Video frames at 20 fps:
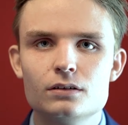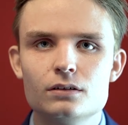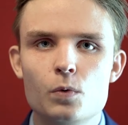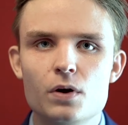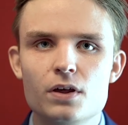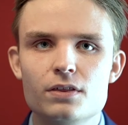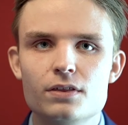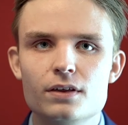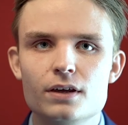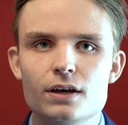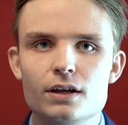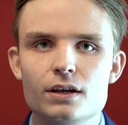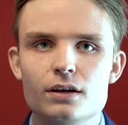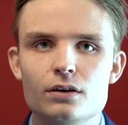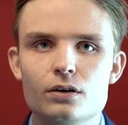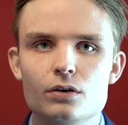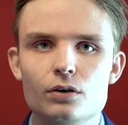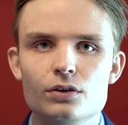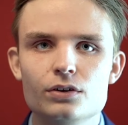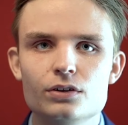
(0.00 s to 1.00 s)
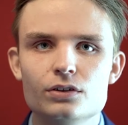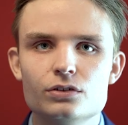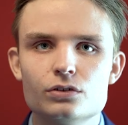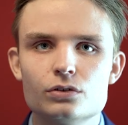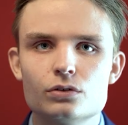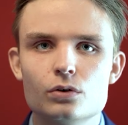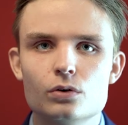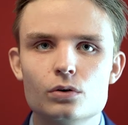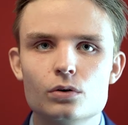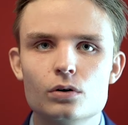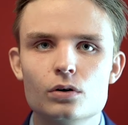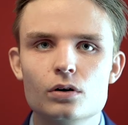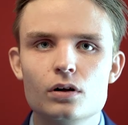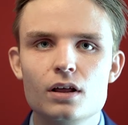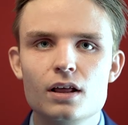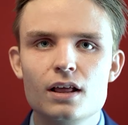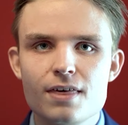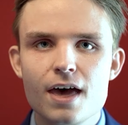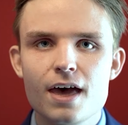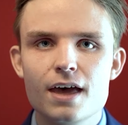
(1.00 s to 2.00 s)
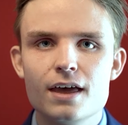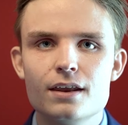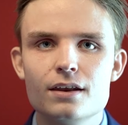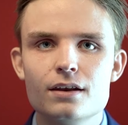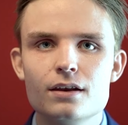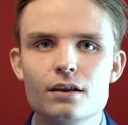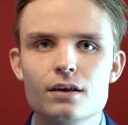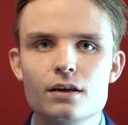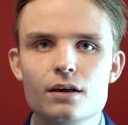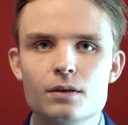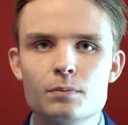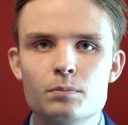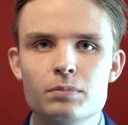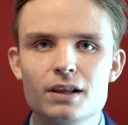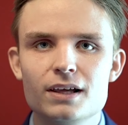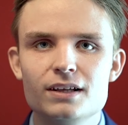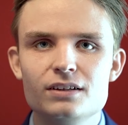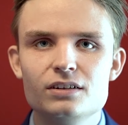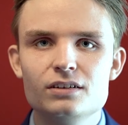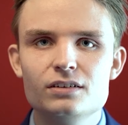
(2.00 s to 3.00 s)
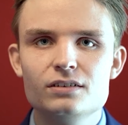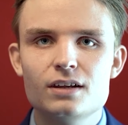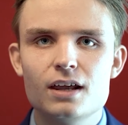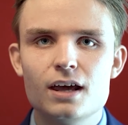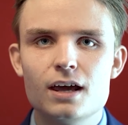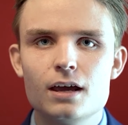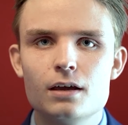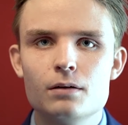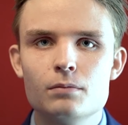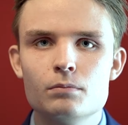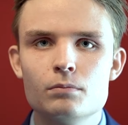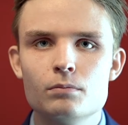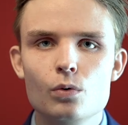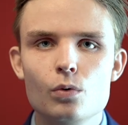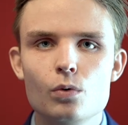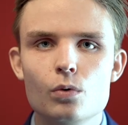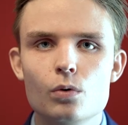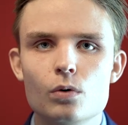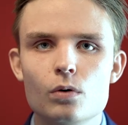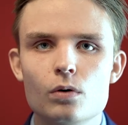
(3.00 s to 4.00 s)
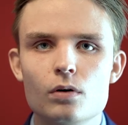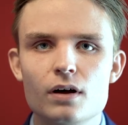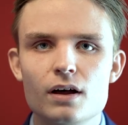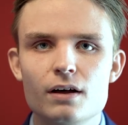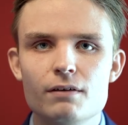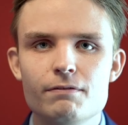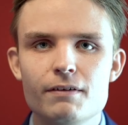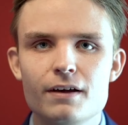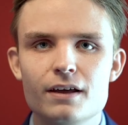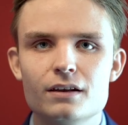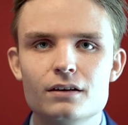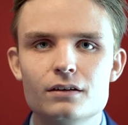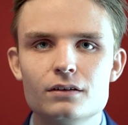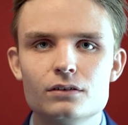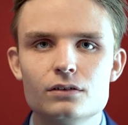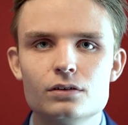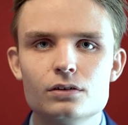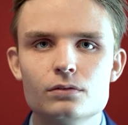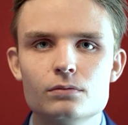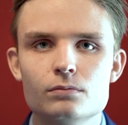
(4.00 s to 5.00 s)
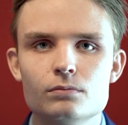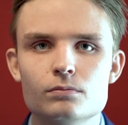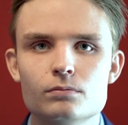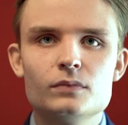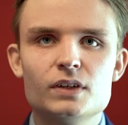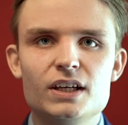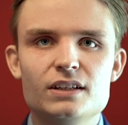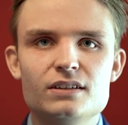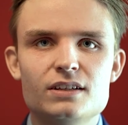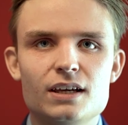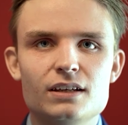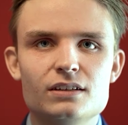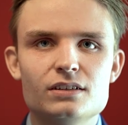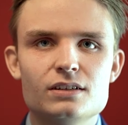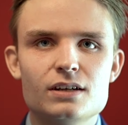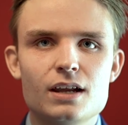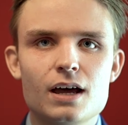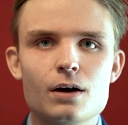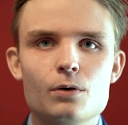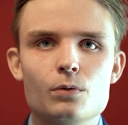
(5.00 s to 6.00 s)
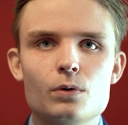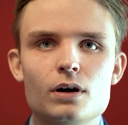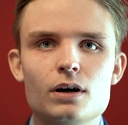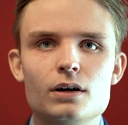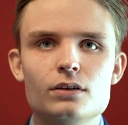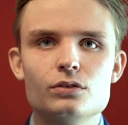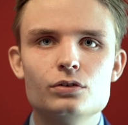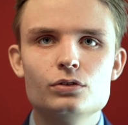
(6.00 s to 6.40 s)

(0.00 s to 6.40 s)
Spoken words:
with an underscore, then the place's name or event. It takes an hour to